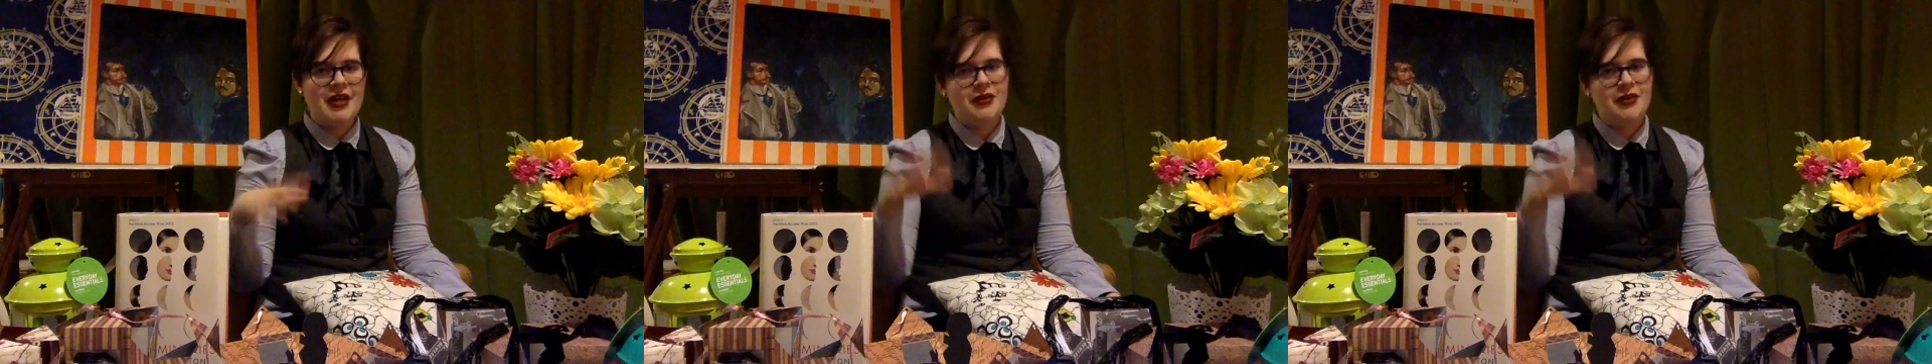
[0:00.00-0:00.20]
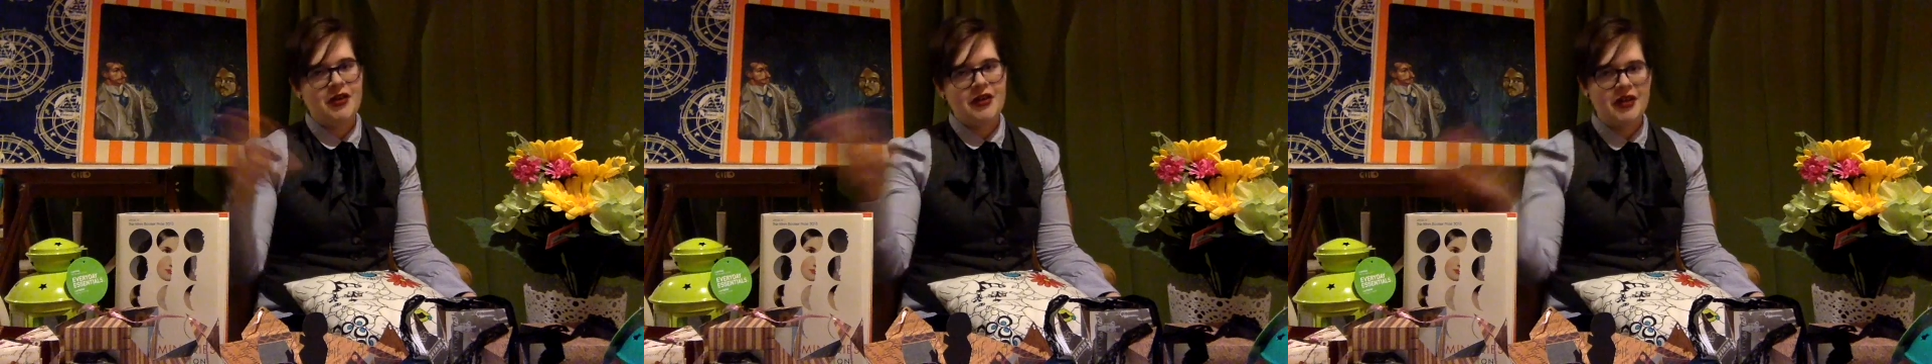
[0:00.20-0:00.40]

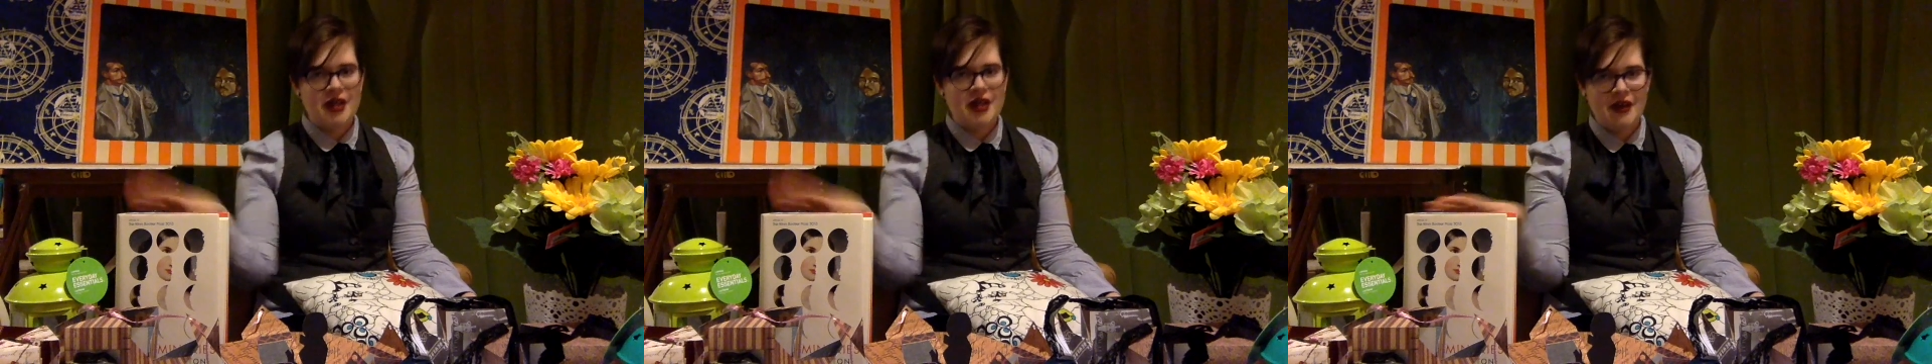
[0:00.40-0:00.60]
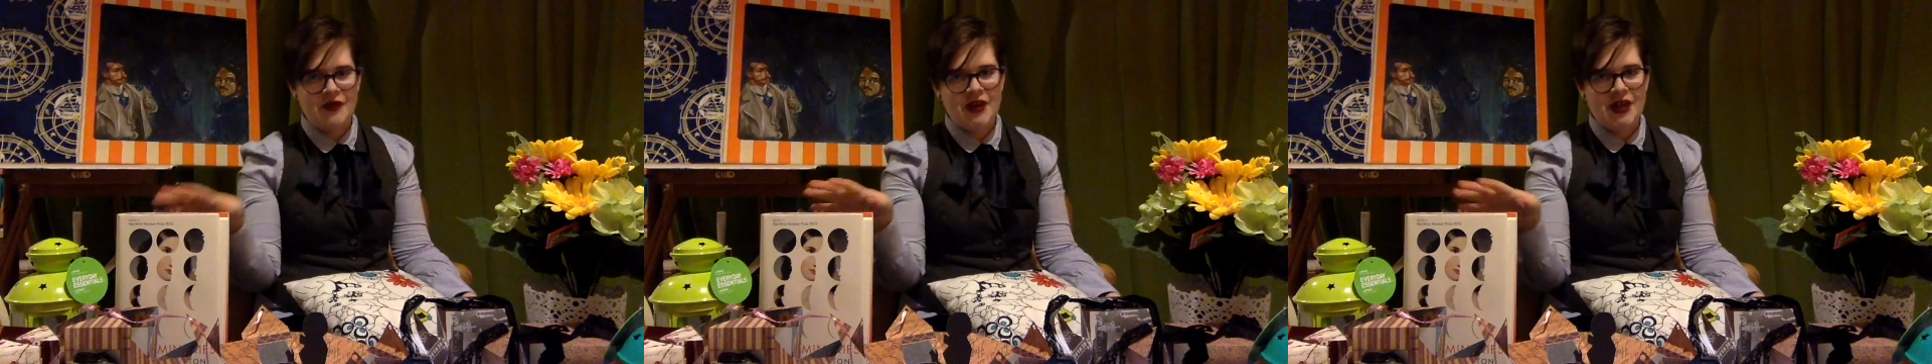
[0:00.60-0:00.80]
I saw the
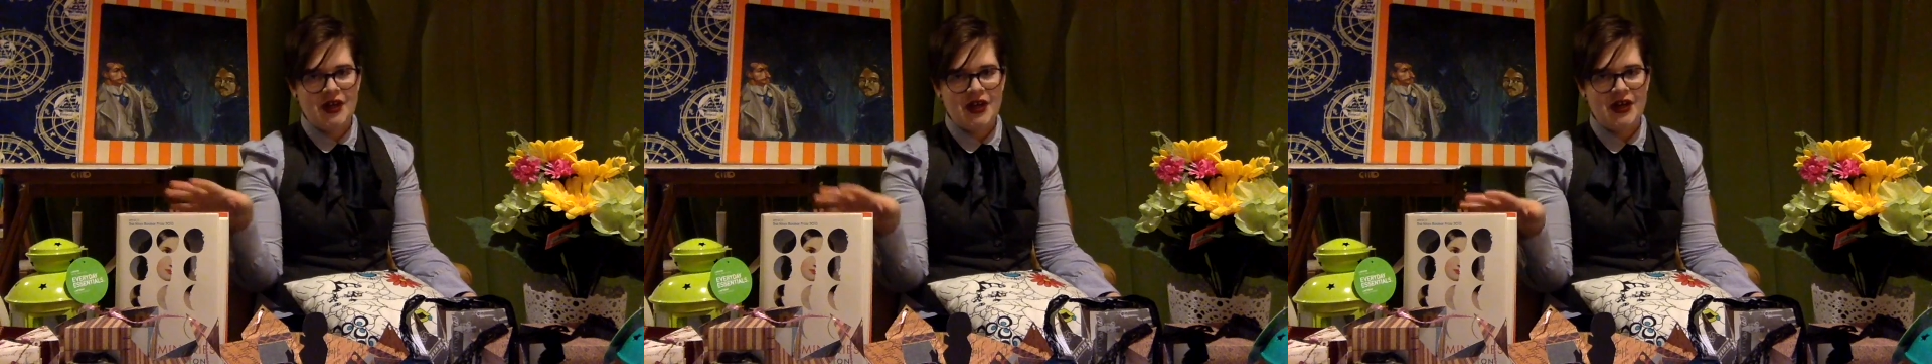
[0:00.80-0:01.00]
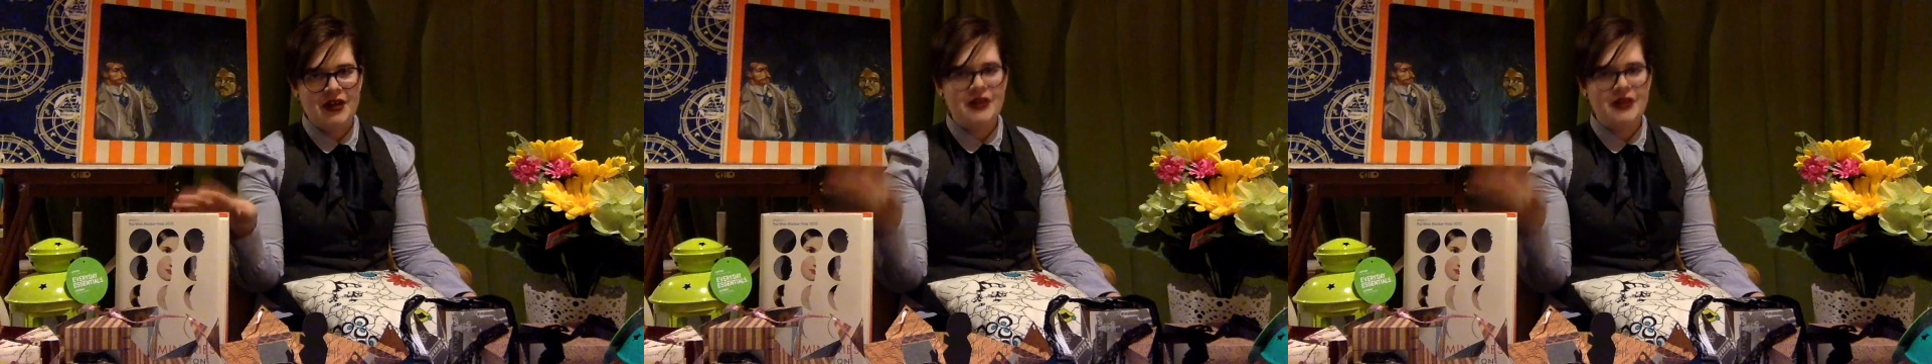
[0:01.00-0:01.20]

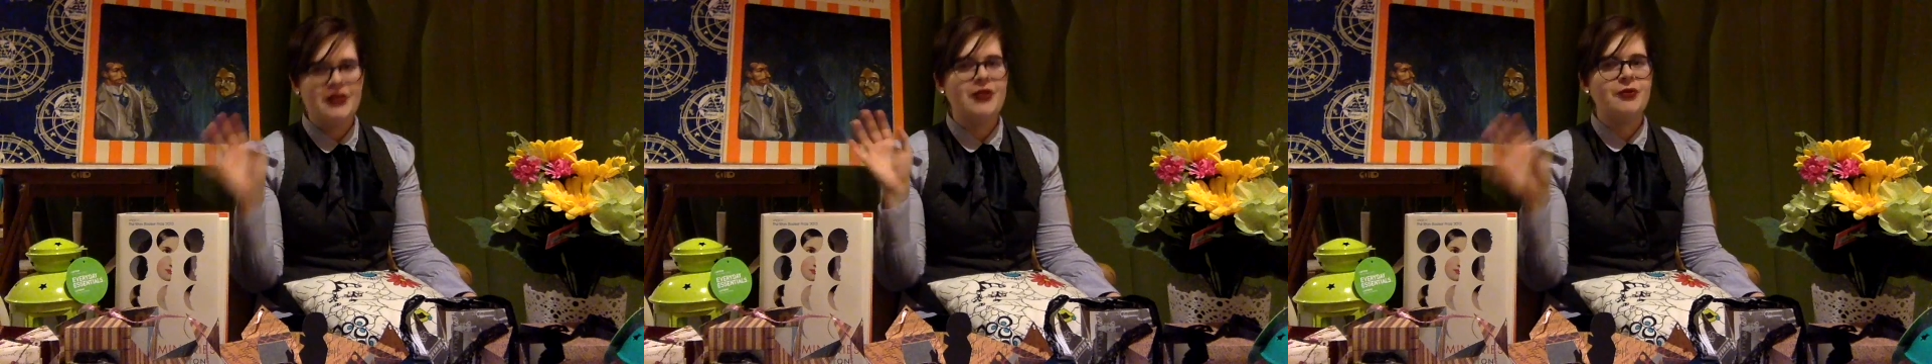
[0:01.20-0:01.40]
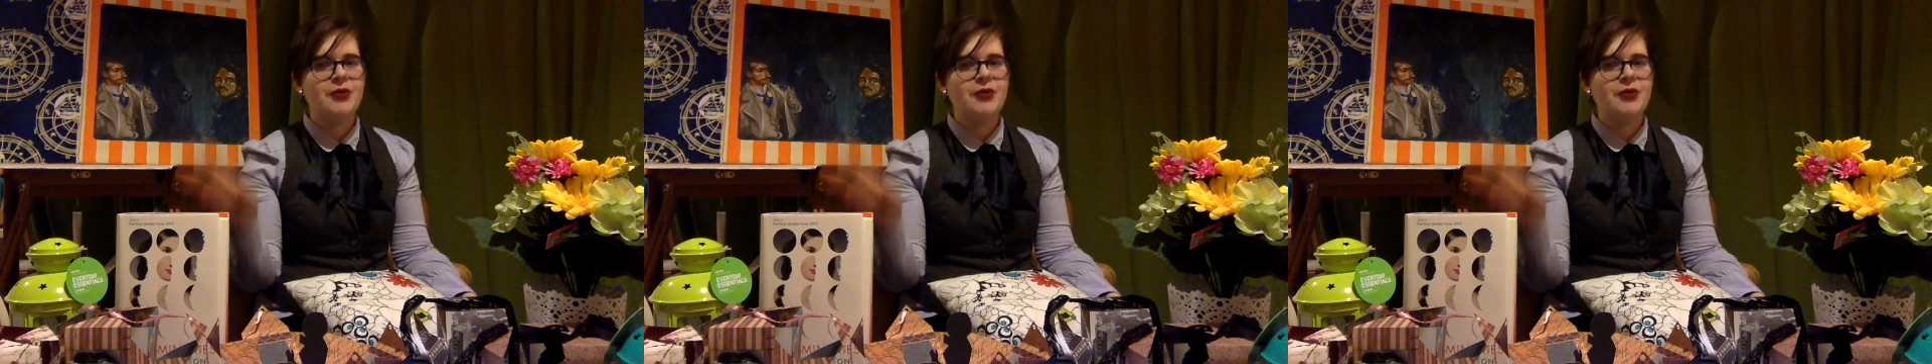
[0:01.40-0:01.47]
cover and it